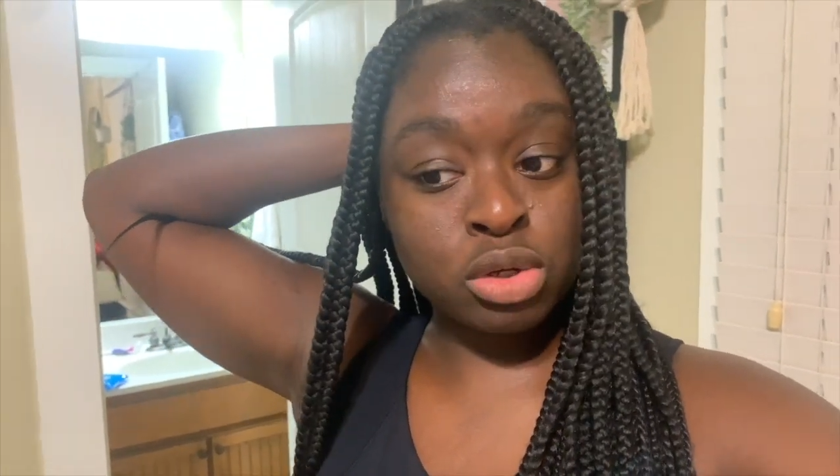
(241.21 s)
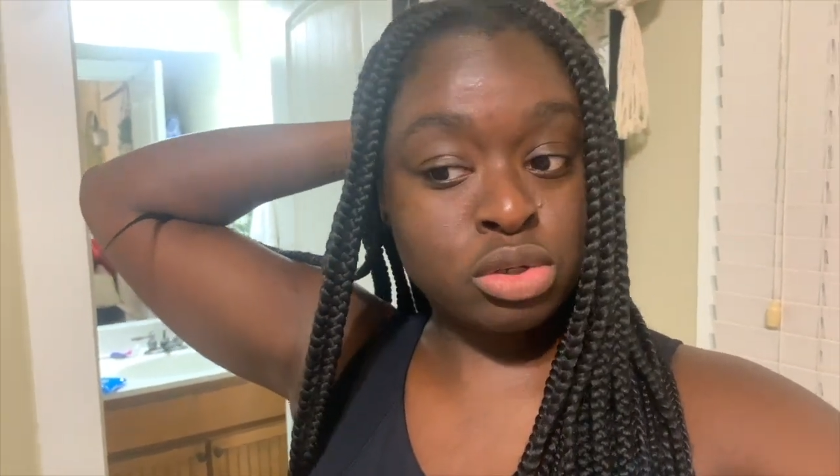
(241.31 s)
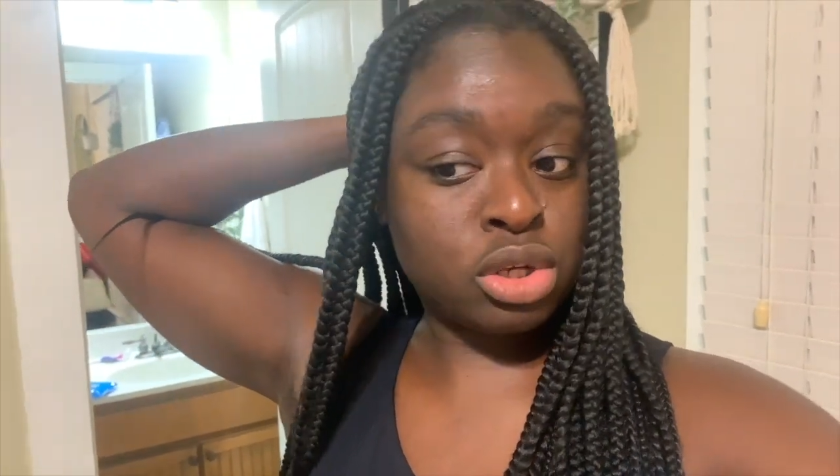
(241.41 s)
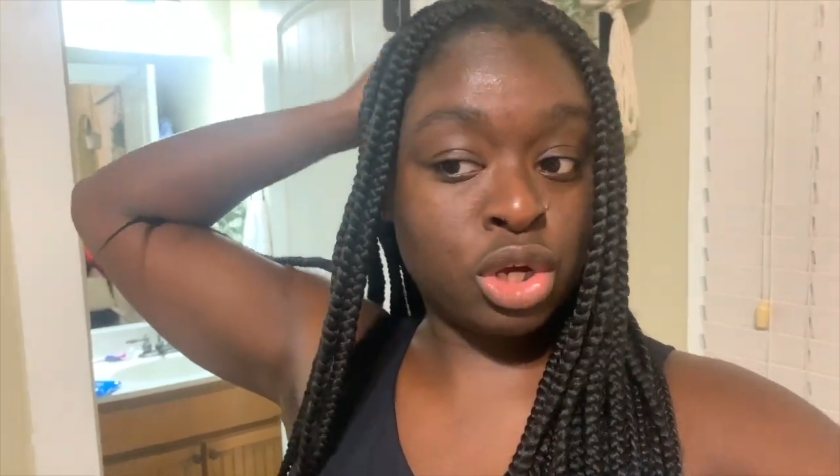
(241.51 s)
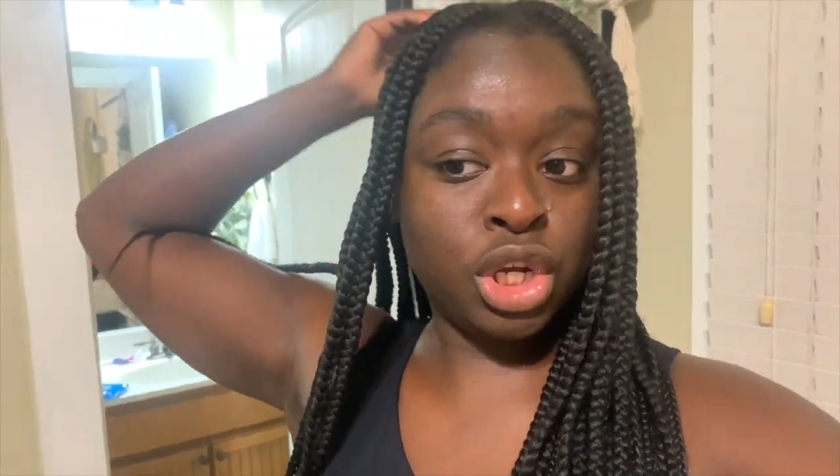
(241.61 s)

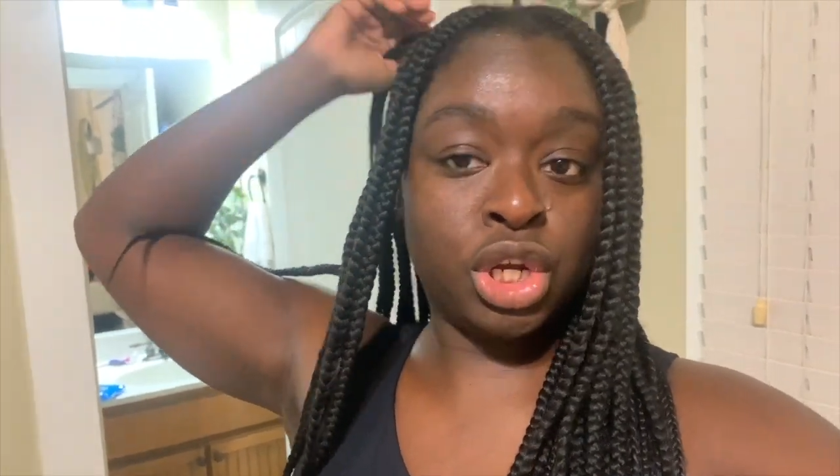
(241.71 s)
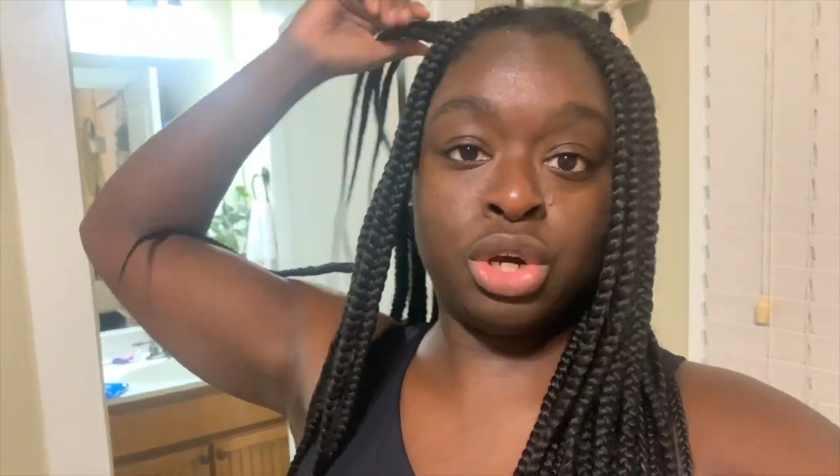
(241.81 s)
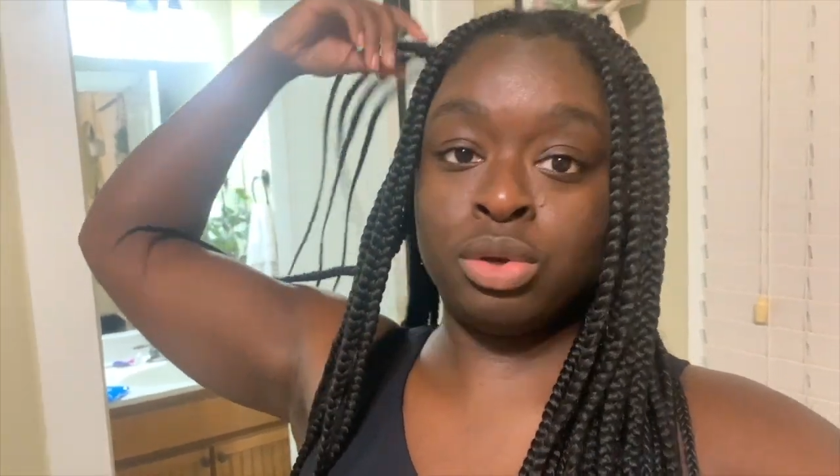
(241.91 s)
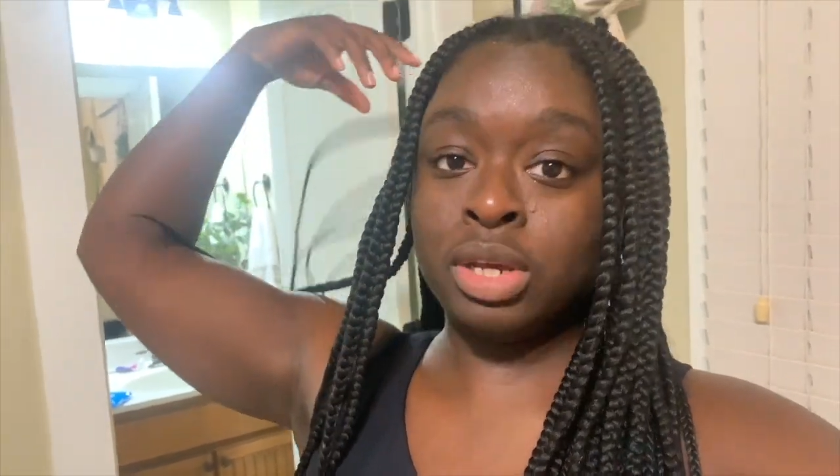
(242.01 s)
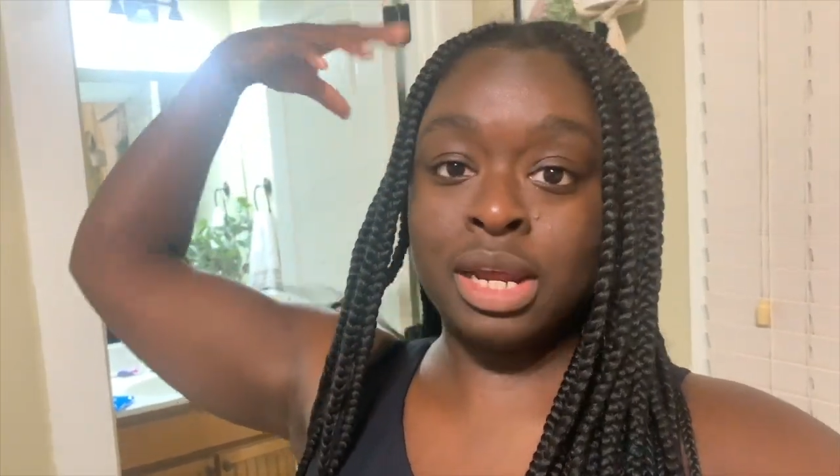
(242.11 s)
So, you know,
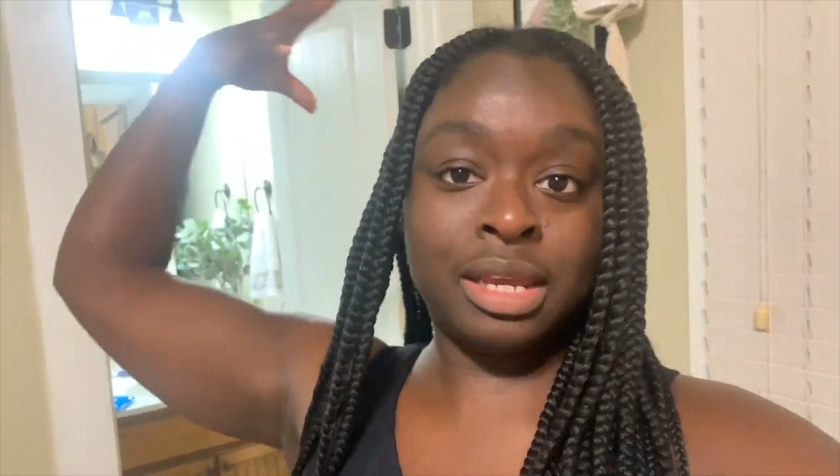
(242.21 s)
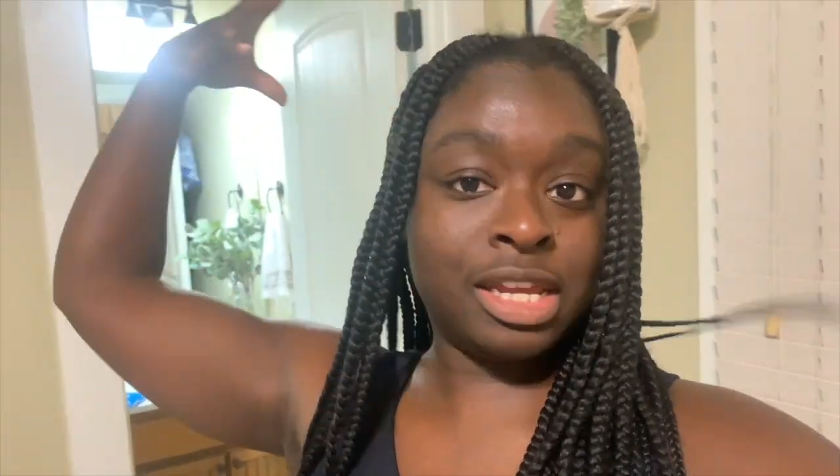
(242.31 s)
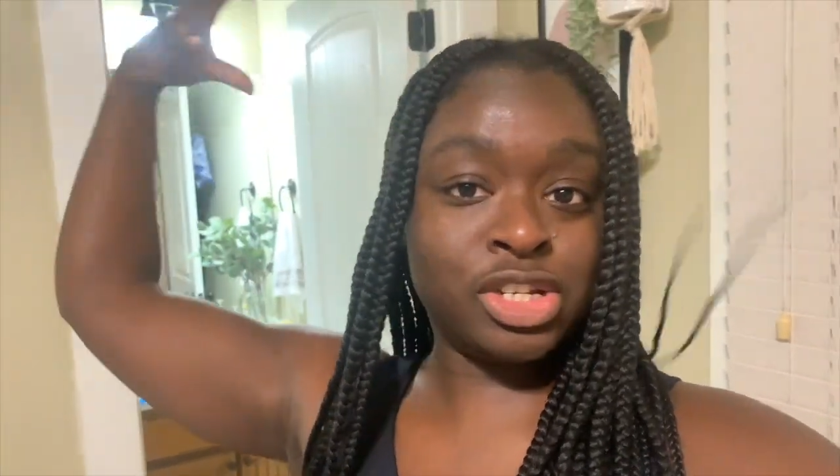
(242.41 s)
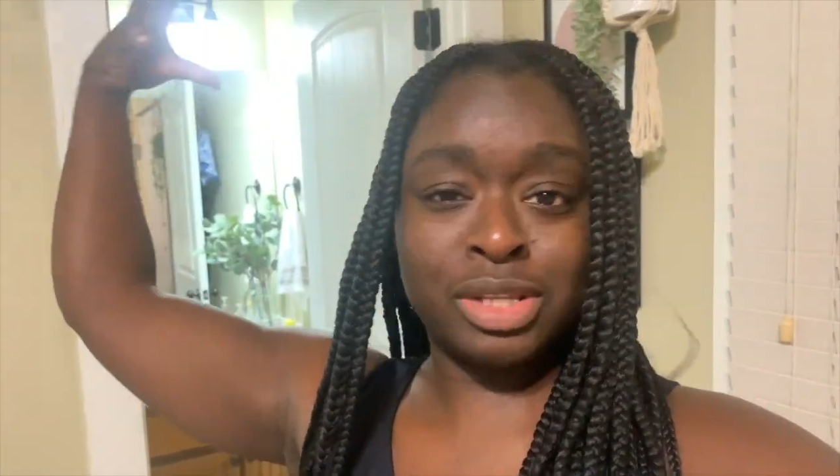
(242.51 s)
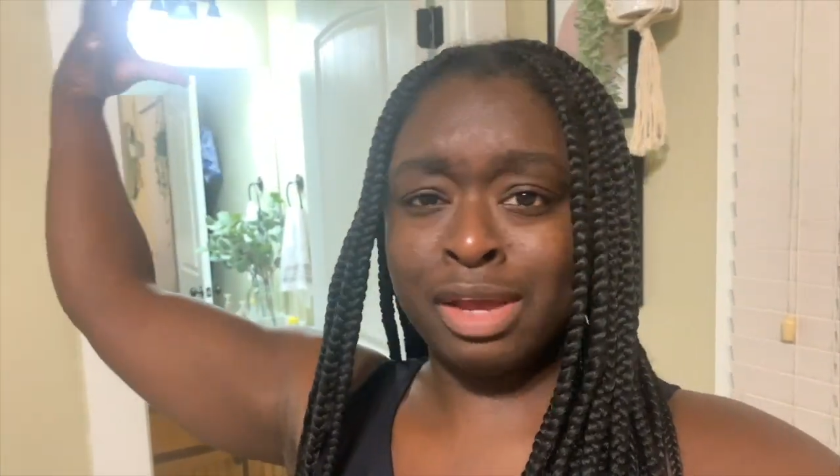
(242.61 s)
you gotta
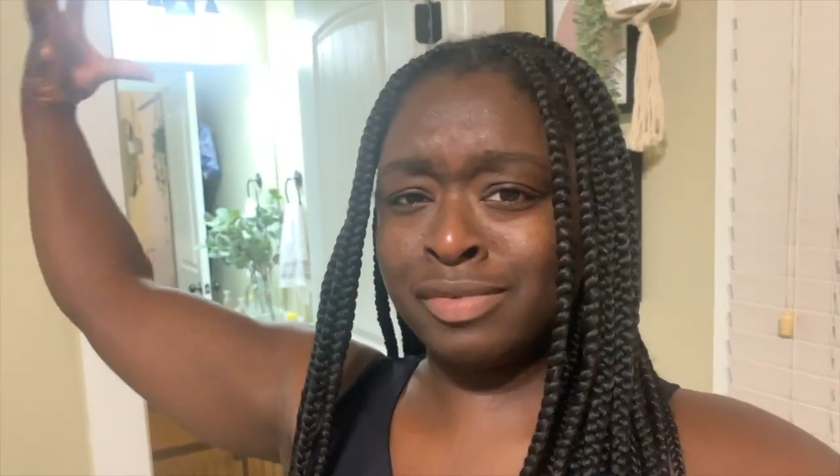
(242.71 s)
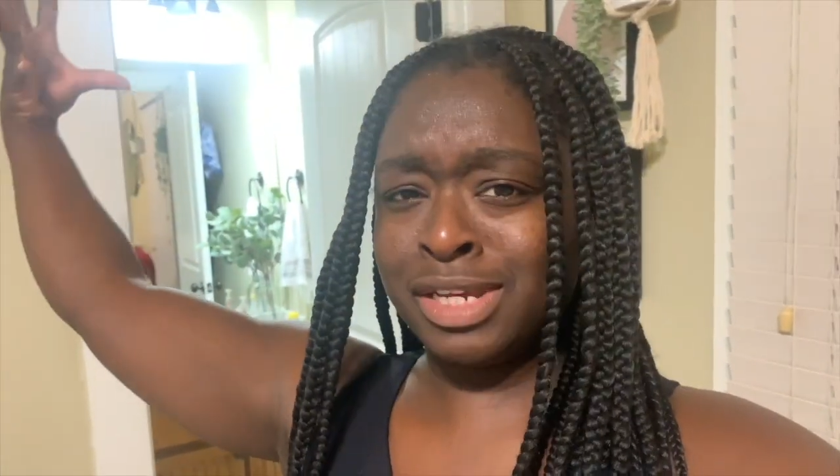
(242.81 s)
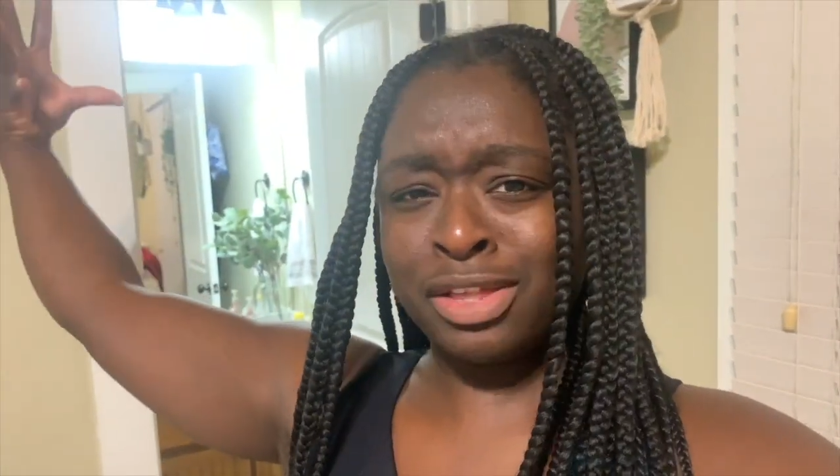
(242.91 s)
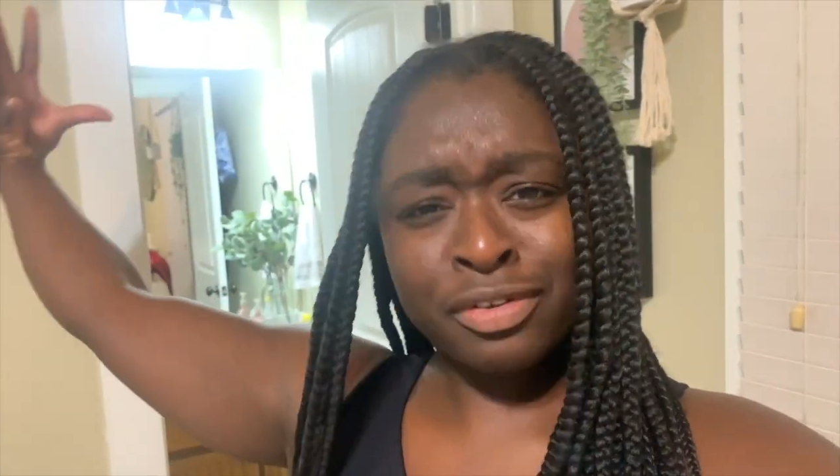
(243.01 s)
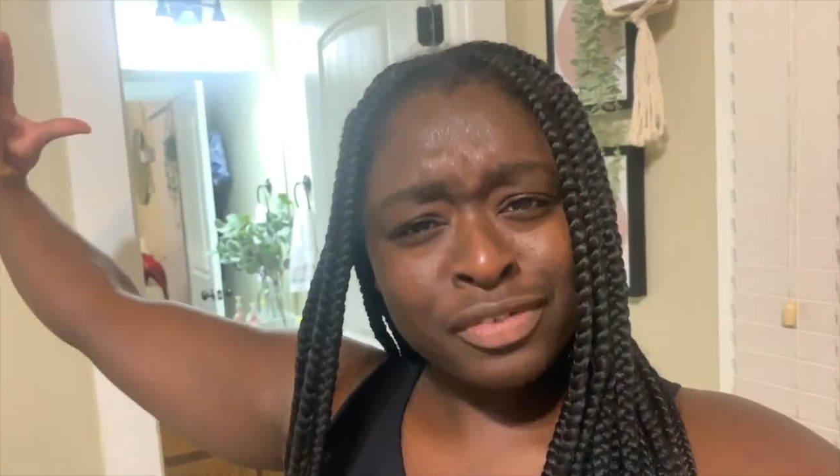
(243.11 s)
get your life together for